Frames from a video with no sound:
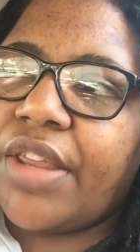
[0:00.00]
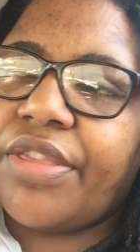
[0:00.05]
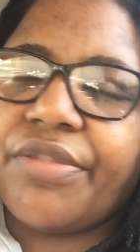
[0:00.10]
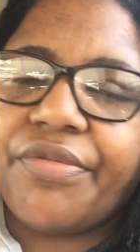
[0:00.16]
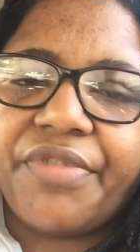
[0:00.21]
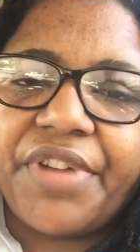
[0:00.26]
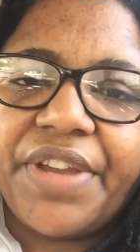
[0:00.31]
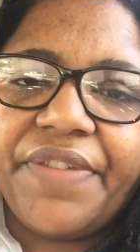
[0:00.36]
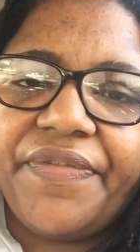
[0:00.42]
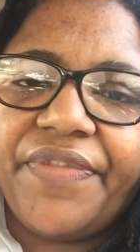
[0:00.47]

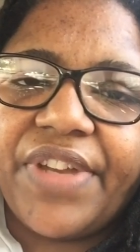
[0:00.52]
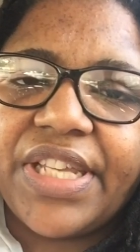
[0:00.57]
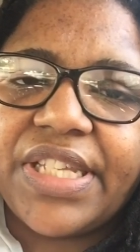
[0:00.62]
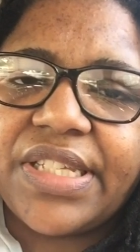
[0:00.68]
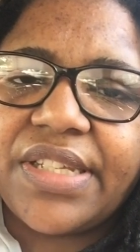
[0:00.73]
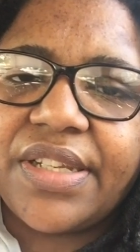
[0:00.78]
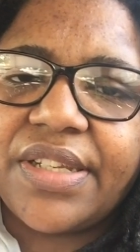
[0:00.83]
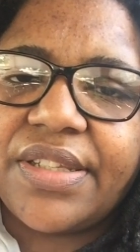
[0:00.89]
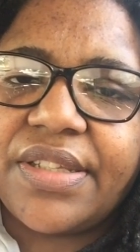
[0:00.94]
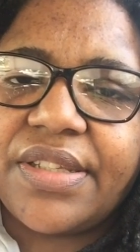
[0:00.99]
3
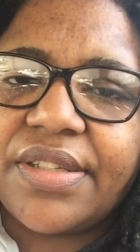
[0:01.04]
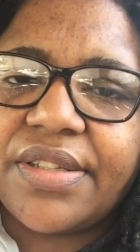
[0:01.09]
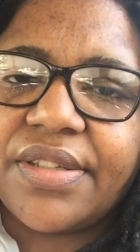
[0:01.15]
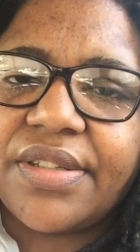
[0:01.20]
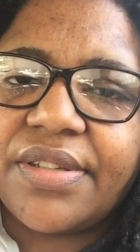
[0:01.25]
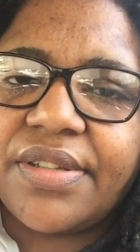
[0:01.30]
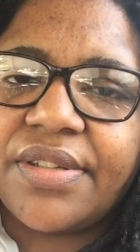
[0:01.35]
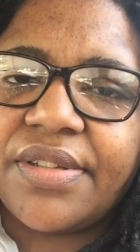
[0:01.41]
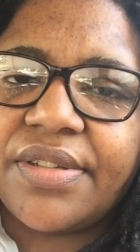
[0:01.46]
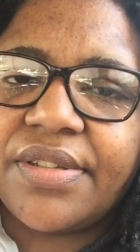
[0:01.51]

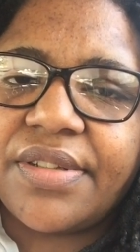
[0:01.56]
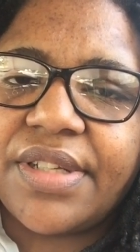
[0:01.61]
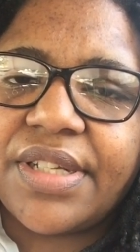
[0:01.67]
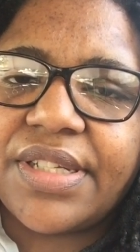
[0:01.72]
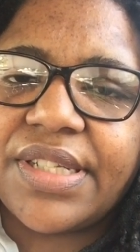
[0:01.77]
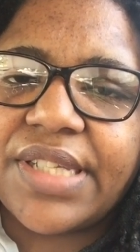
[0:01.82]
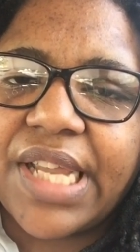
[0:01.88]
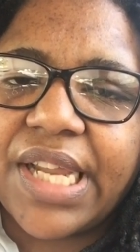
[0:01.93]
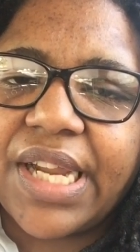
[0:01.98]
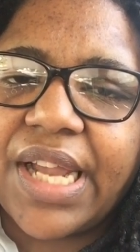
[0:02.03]
visits to
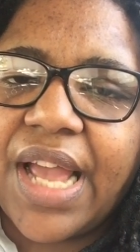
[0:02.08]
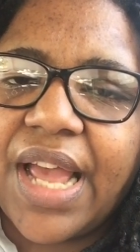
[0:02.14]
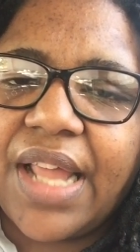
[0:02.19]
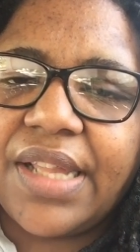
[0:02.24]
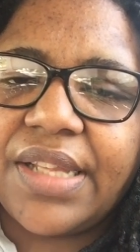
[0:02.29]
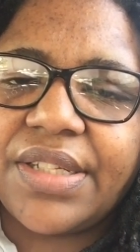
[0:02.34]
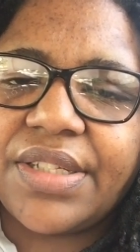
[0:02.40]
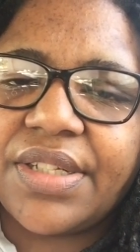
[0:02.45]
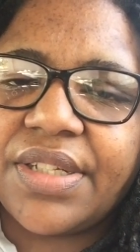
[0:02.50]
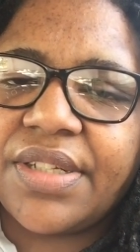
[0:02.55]
the
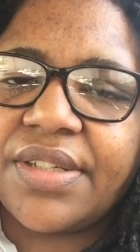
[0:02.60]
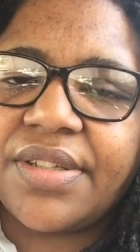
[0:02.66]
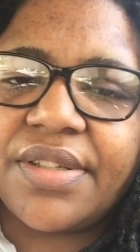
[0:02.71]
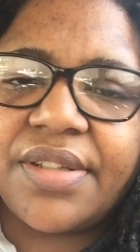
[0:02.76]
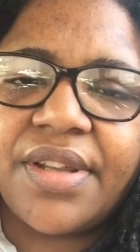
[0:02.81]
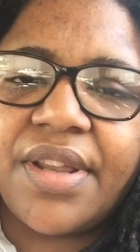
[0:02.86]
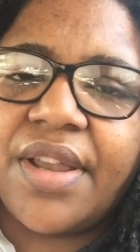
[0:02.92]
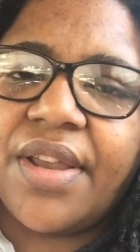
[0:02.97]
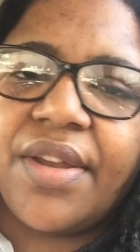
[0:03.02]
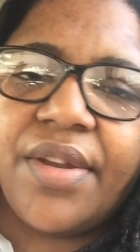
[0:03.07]
psychologist.